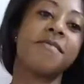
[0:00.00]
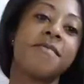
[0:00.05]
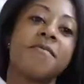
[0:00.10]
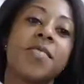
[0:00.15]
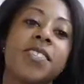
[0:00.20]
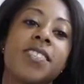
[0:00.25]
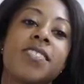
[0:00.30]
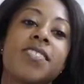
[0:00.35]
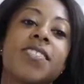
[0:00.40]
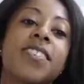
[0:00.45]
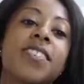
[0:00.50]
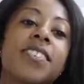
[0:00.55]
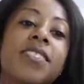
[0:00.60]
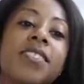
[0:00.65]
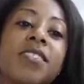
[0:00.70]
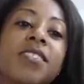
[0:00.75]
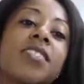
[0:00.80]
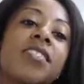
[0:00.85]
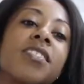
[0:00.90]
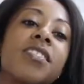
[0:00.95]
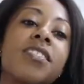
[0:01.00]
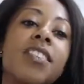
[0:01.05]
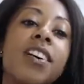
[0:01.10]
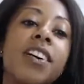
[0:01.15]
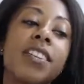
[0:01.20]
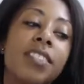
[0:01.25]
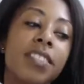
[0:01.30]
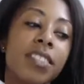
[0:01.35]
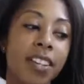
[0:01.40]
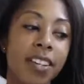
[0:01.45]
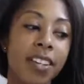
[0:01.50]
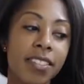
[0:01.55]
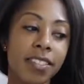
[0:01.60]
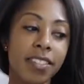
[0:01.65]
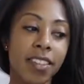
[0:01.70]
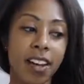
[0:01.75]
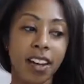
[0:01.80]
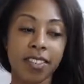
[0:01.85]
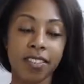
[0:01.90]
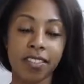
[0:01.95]
well, it's just as long as it gets
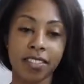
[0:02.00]
done.